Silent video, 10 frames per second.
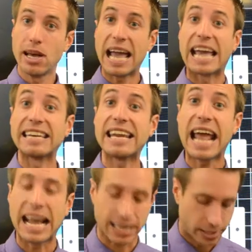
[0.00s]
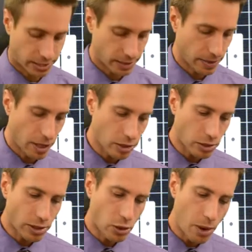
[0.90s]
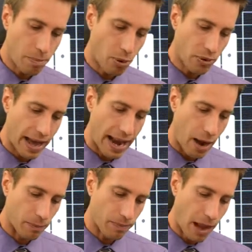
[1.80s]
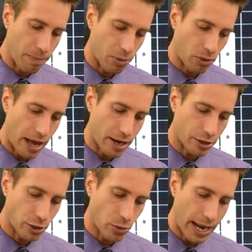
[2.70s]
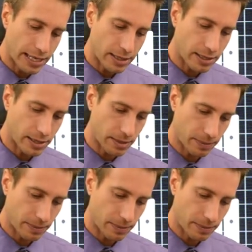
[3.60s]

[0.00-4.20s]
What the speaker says: and an x. So let's go ahead and pull that out. I pull out a 2x.